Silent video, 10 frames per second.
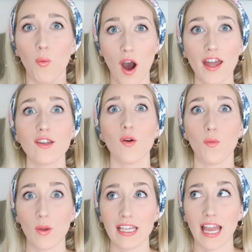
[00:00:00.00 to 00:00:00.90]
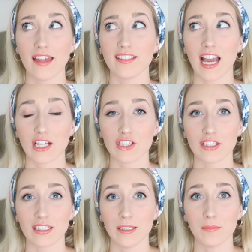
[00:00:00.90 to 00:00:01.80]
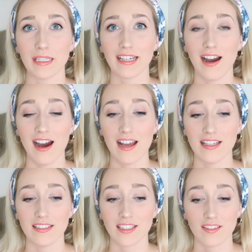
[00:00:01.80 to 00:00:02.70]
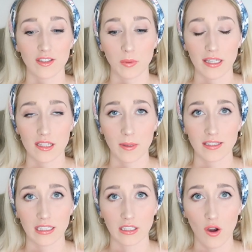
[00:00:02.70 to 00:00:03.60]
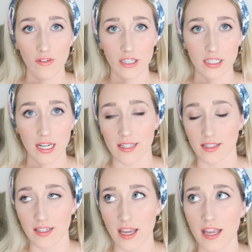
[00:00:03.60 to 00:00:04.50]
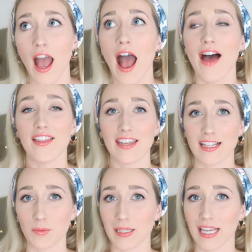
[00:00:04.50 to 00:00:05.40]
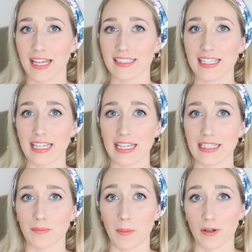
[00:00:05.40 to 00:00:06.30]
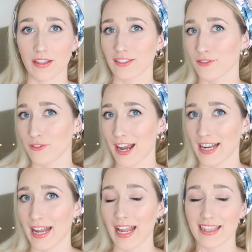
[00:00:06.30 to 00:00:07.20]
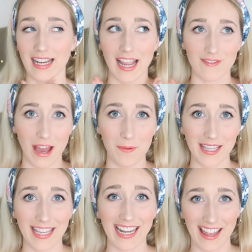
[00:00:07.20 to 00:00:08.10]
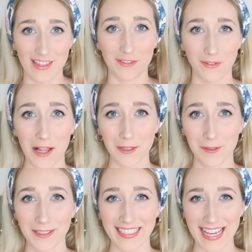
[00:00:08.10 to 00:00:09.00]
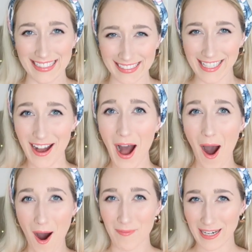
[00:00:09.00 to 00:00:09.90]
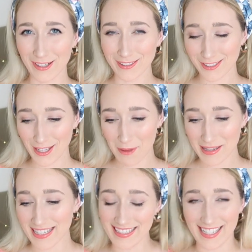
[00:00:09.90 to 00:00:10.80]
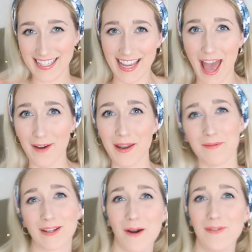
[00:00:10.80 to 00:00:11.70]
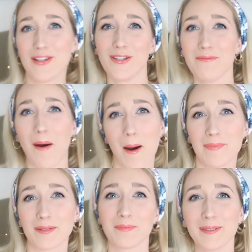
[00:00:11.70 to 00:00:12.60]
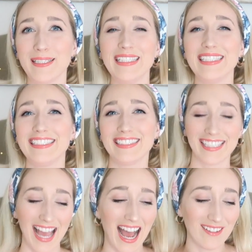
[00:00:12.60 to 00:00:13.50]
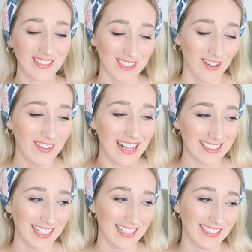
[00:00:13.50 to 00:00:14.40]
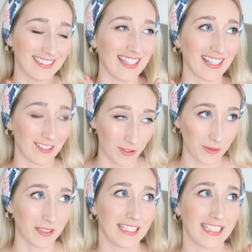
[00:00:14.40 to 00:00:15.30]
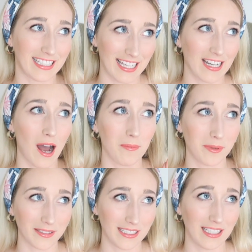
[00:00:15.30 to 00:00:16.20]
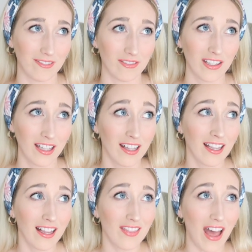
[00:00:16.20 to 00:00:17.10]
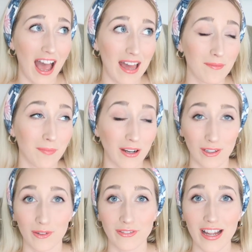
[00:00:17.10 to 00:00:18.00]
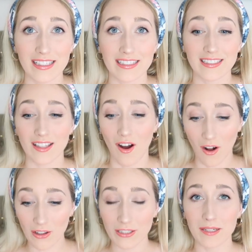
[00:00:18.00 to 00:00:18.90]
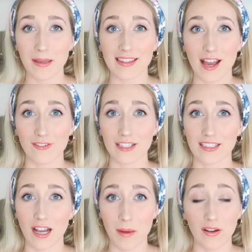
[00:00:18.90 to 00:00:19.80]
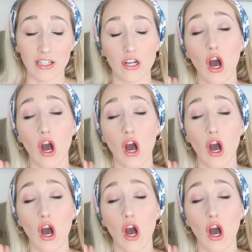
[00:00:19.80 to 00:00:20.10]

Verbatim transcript: One weekend, actually, because this weekend's basically over. Today's Sunday, and then next weekend is my birthday's on Friday, and then I have that weekend, and then the following weekend, all my girls are coming to town, and we're going to Palm Springs. I'm so excited. Like, truly cannot believe that my girlfriends all are gonna make the effort to come out here.